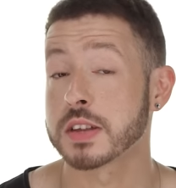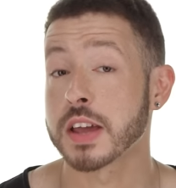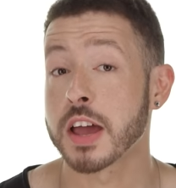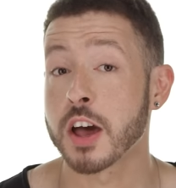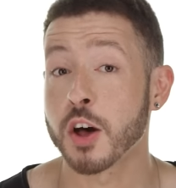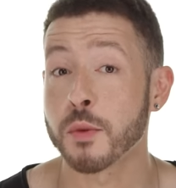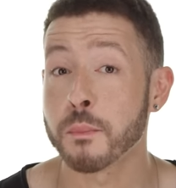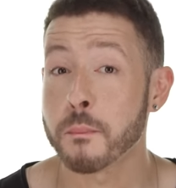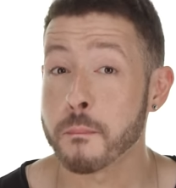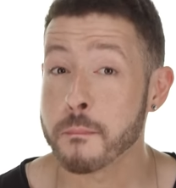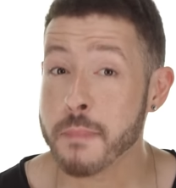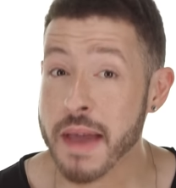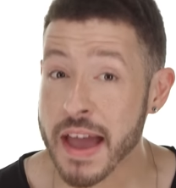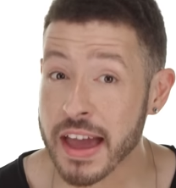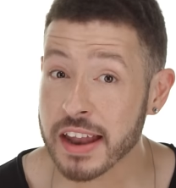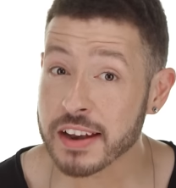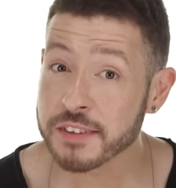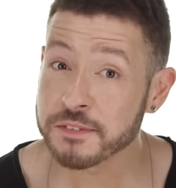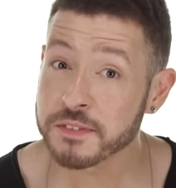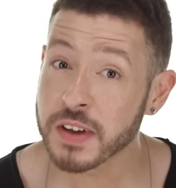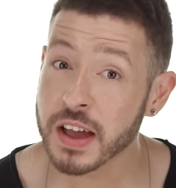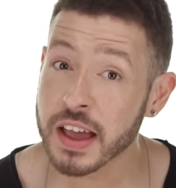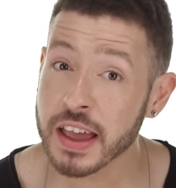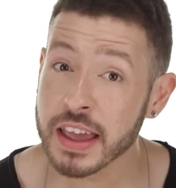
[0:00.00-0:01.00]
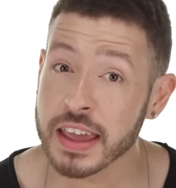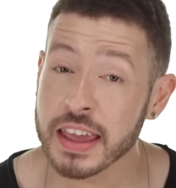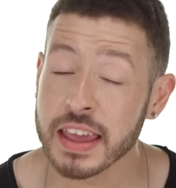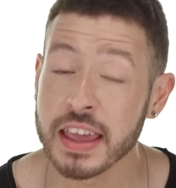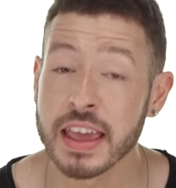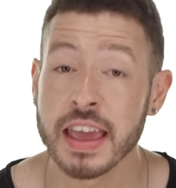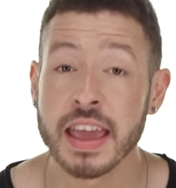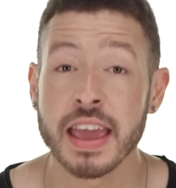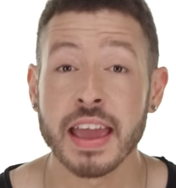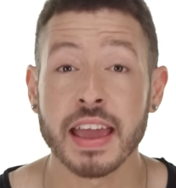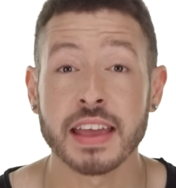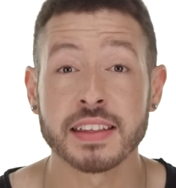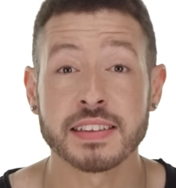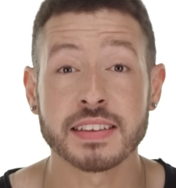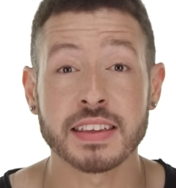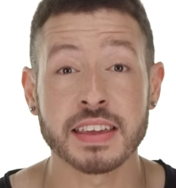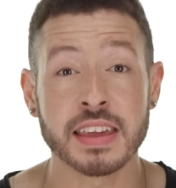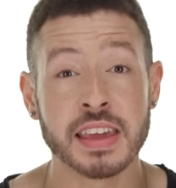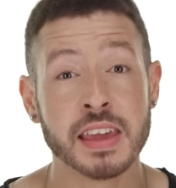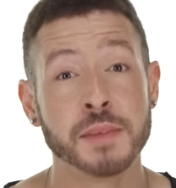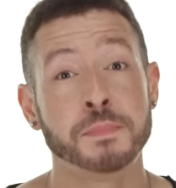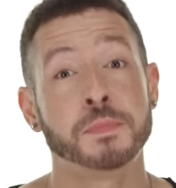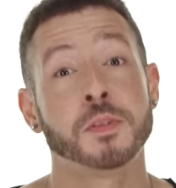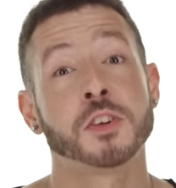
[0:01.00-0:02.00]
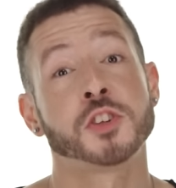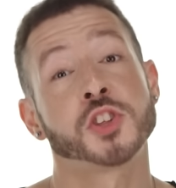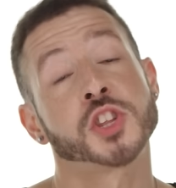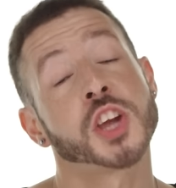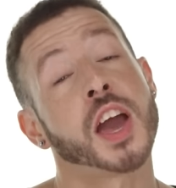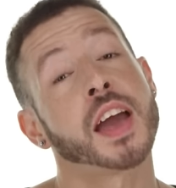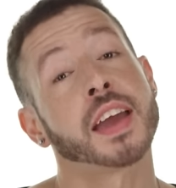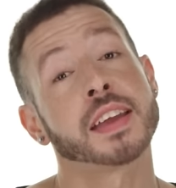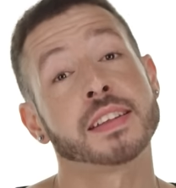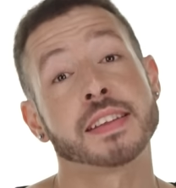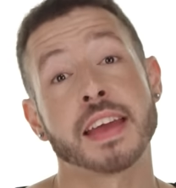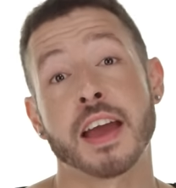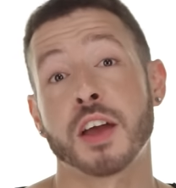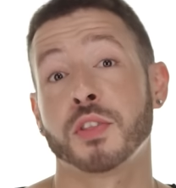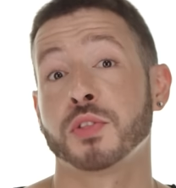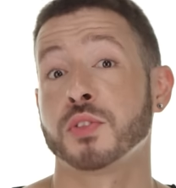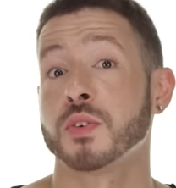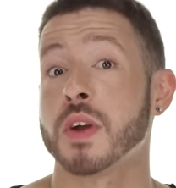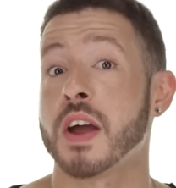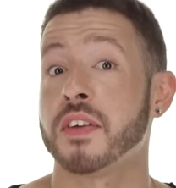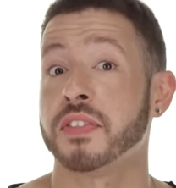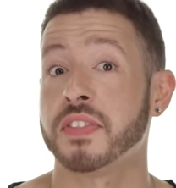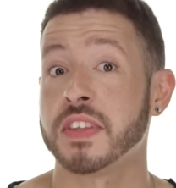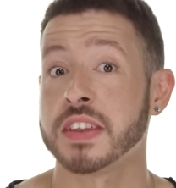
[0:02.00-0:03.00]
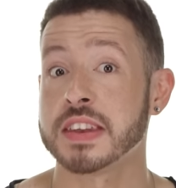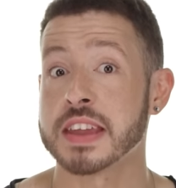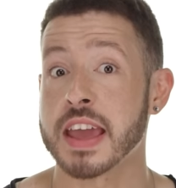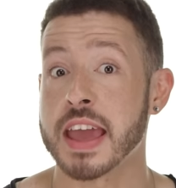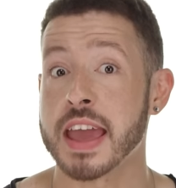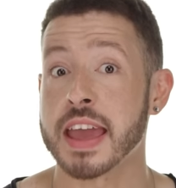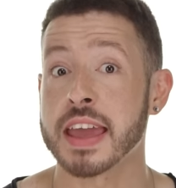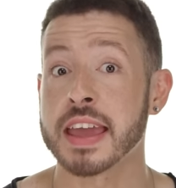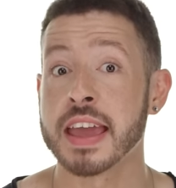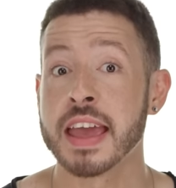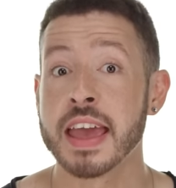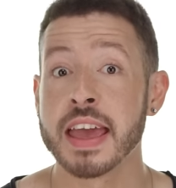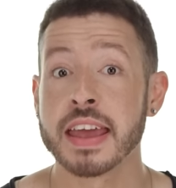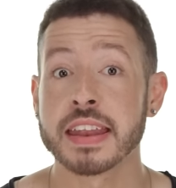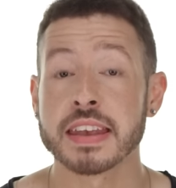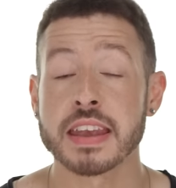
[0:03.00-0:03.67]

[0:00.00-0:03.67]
to help mattify and to keep the shine down throughout the day.